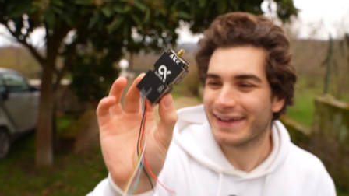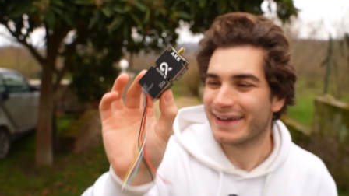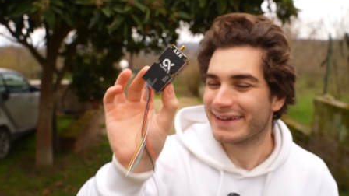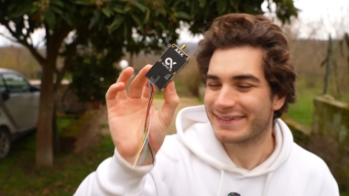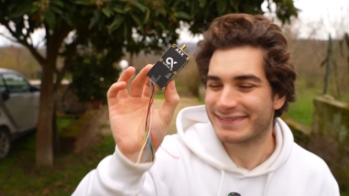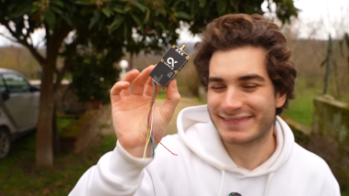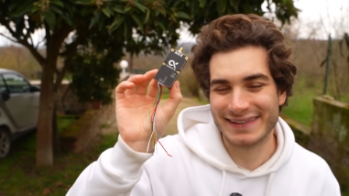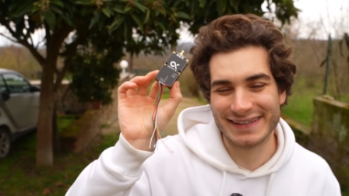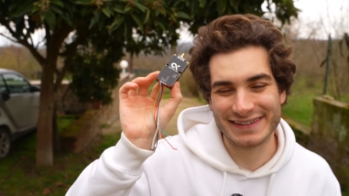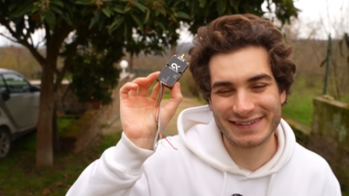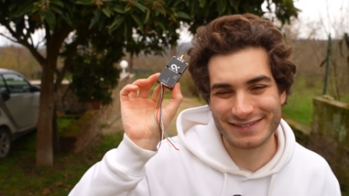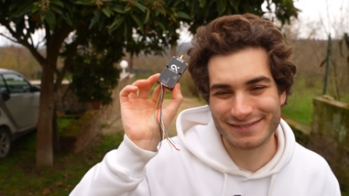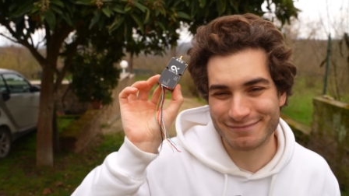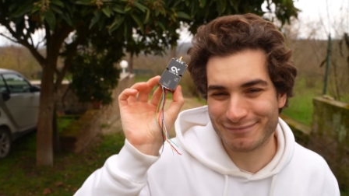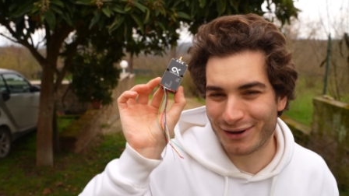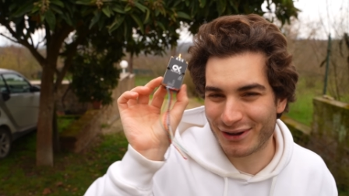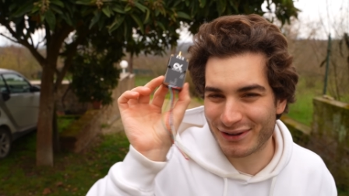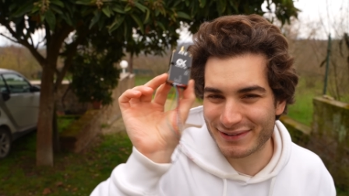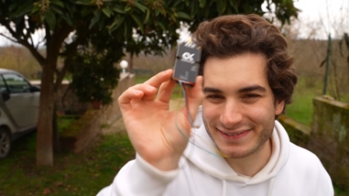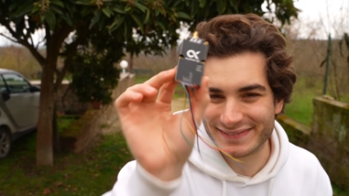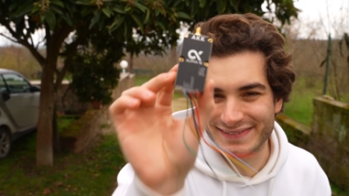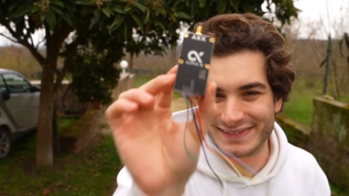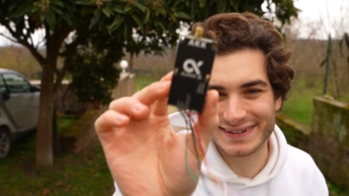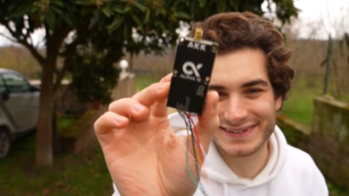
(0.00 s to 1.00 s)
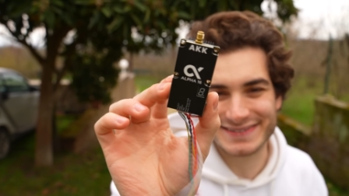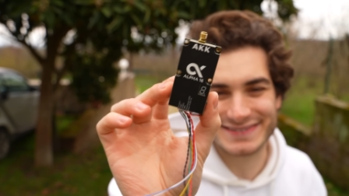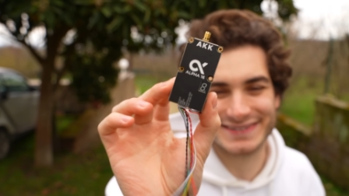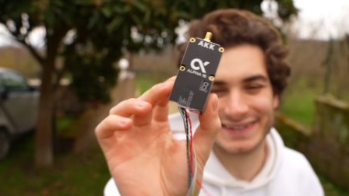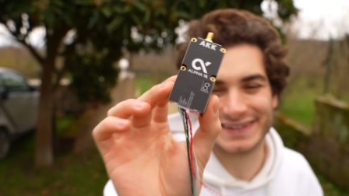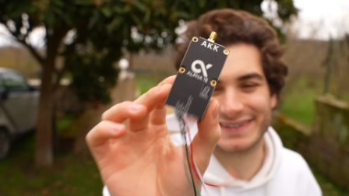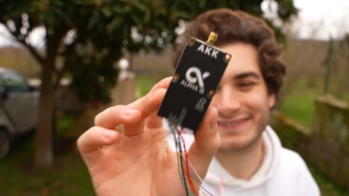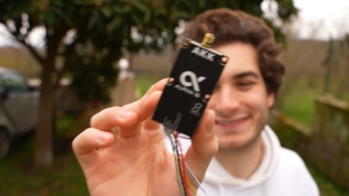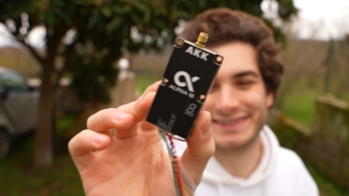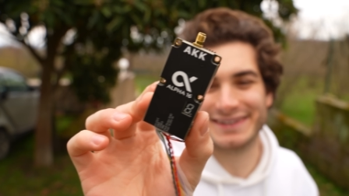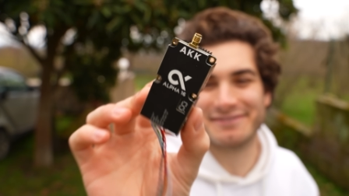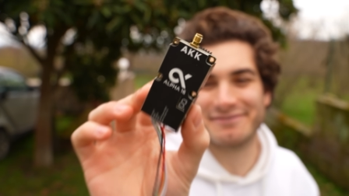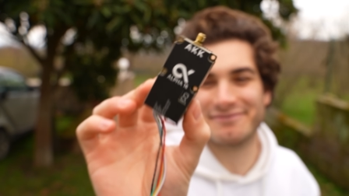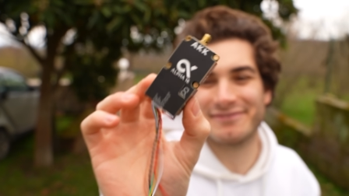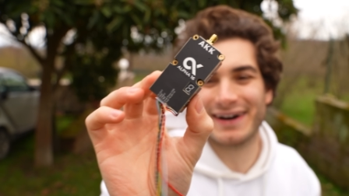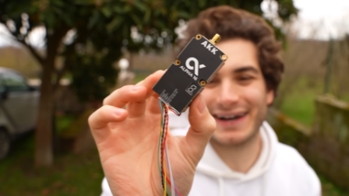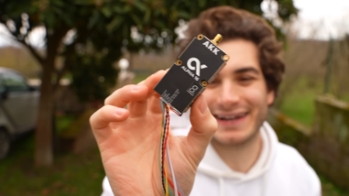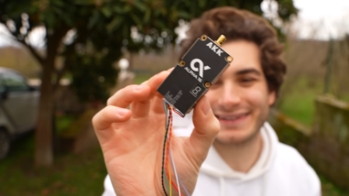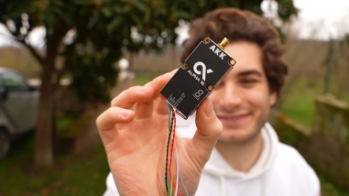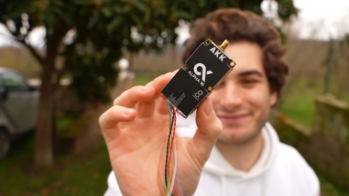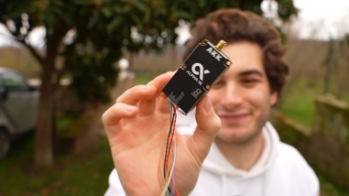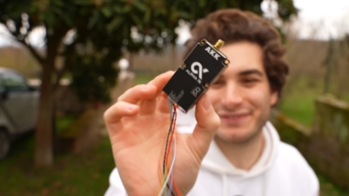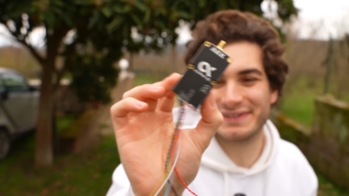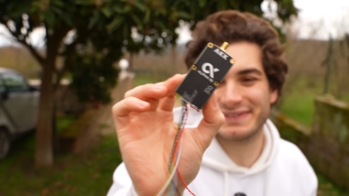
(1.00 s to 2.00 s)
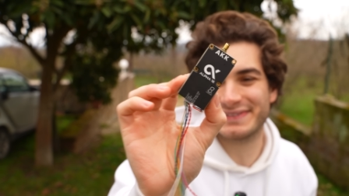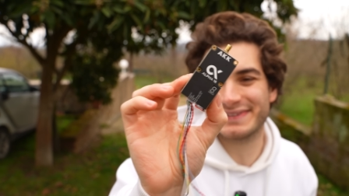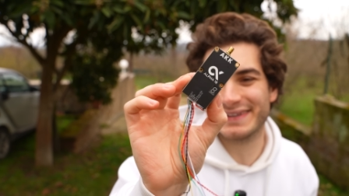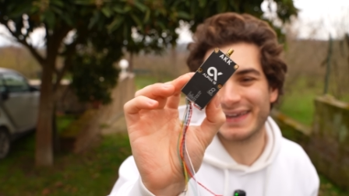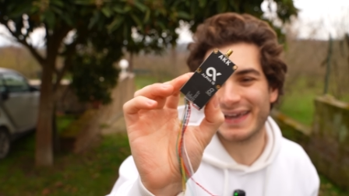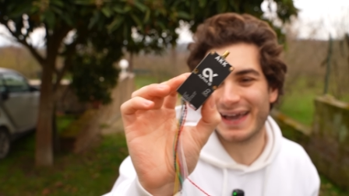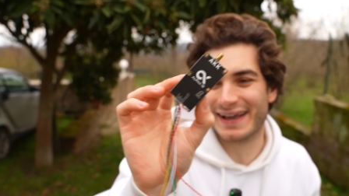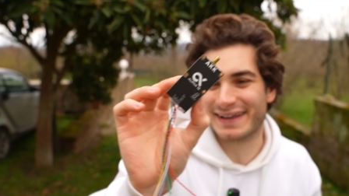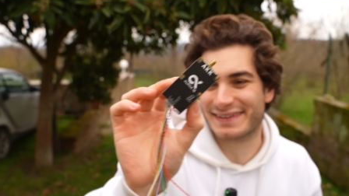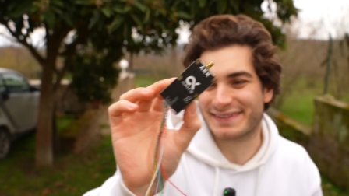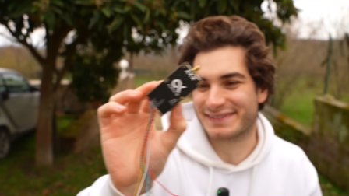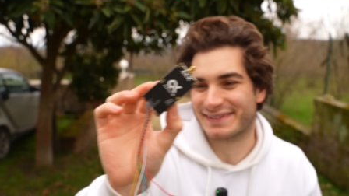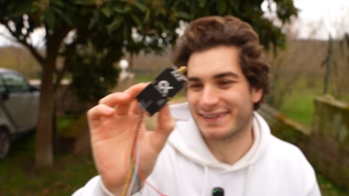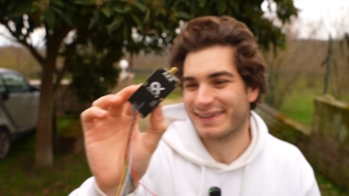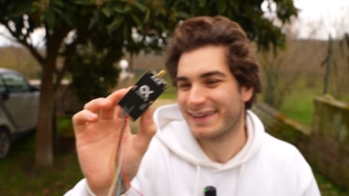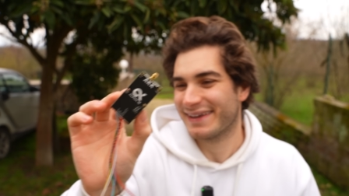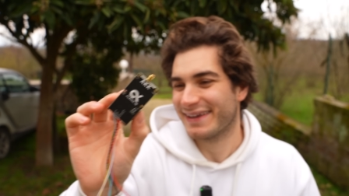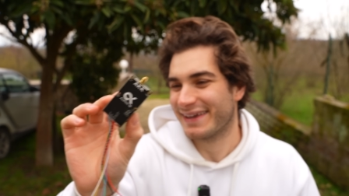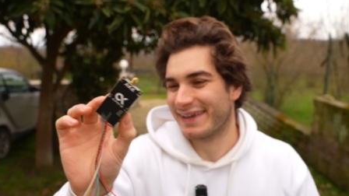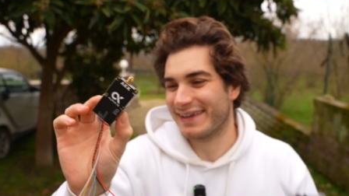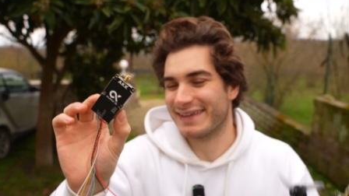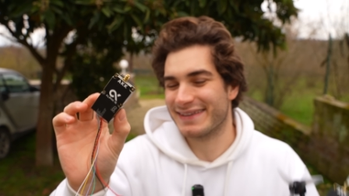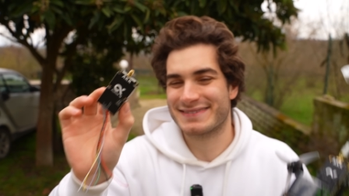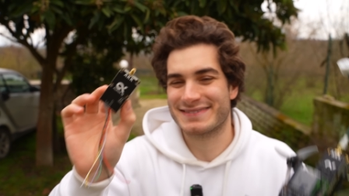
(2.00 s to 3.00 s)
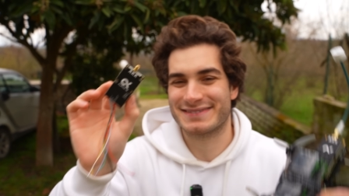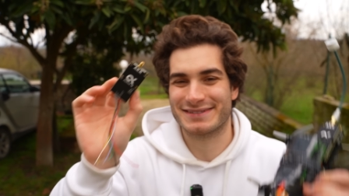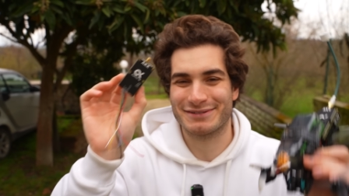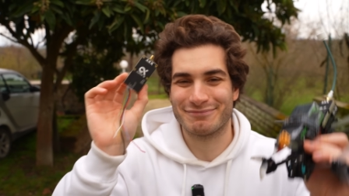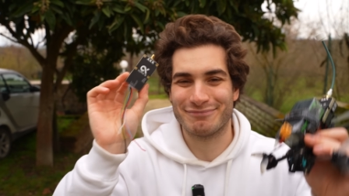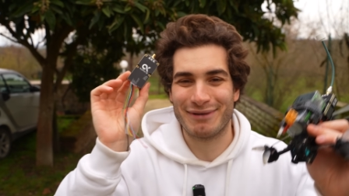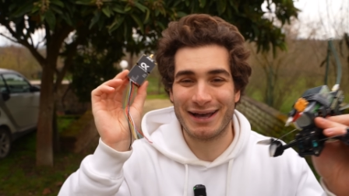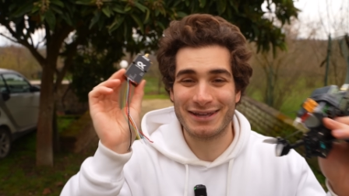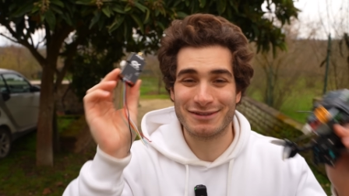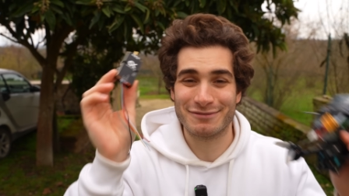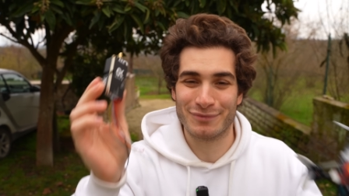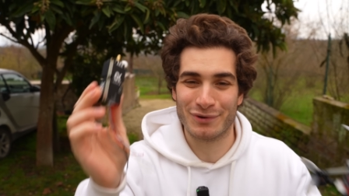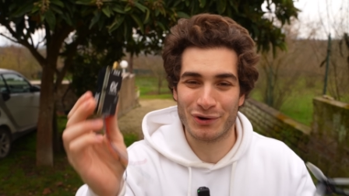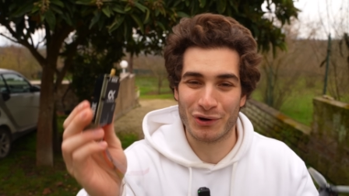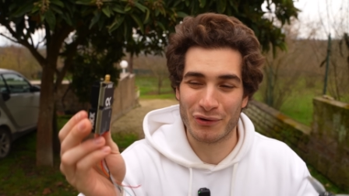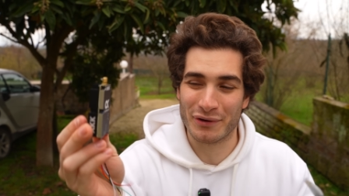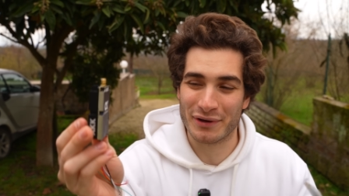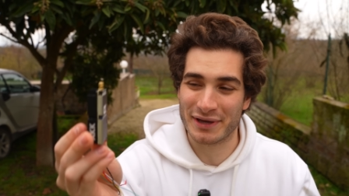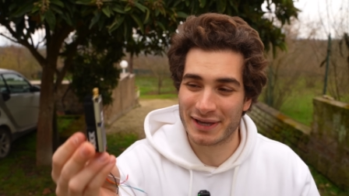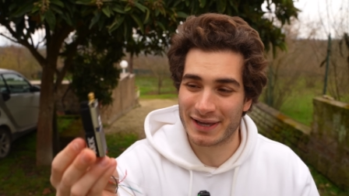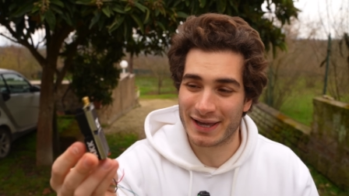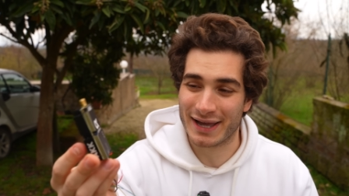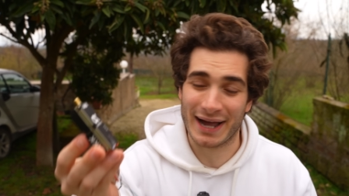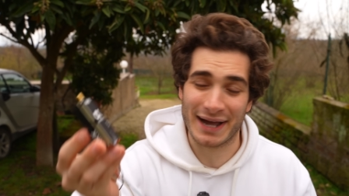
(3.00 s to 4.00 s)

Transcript: This monster 16-watt VTX, it's mind-blowing.